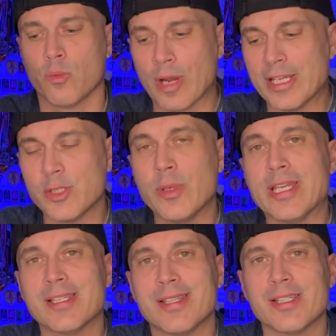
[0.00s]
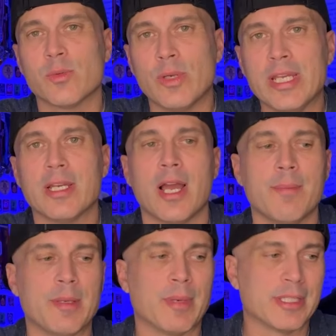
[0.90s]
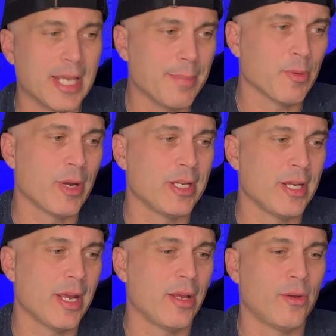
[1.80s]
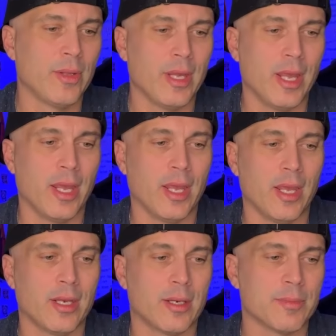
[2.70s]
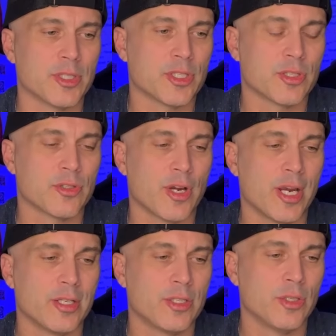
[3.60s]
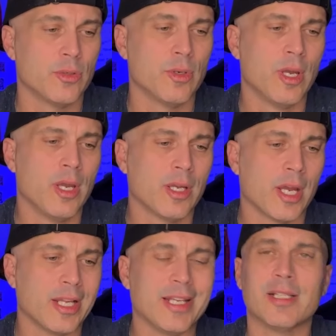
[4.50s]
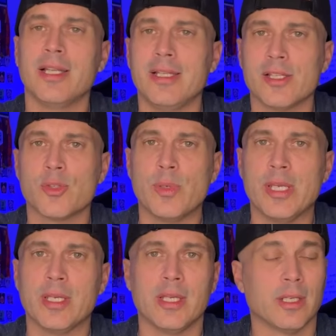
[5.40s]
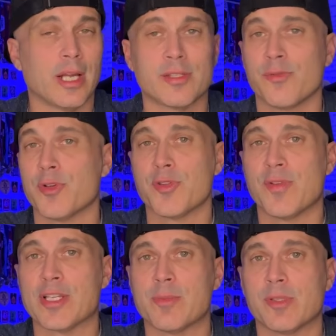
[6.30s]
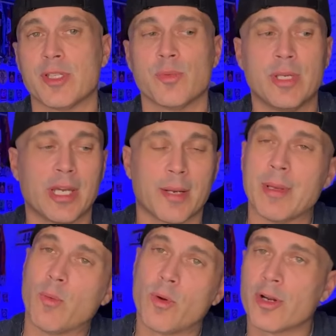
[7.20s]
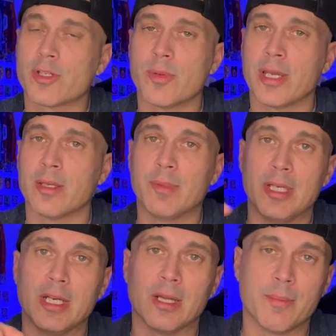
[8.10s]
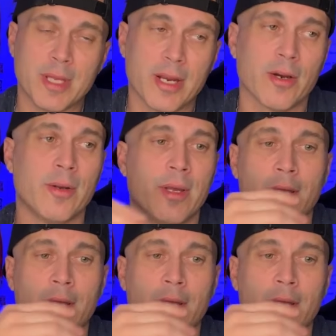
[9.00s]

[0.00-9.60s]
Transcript: Race week is this week. I'm in my taper right now, and I'm just trying to kind of eat clean this week, eating lots of fruits and vegetables this week. Got them at work so I could be eating them there.